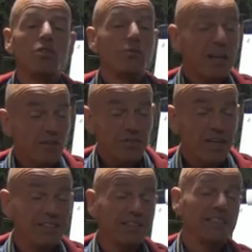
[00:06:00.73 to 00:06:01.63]
Dry
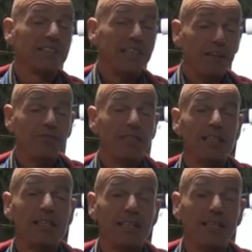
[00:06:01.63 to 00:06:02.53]
fasting is
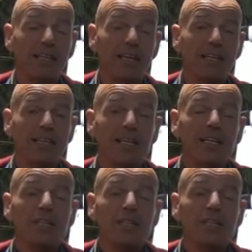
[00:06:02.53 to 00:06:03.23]
definitely a little harder.